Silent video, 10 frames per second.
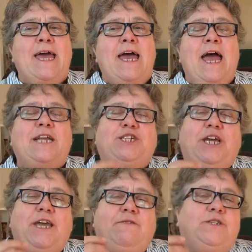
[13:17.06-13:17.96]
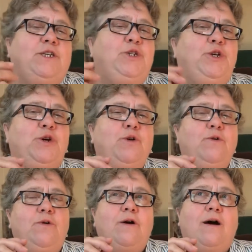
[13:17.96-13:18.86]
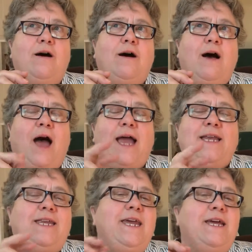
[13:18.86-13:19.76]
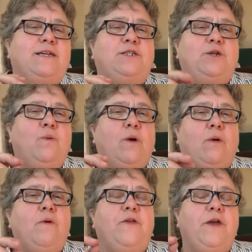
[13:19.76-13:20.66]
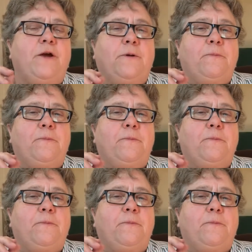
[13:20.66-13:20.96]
And she gives us two ideas to work with here: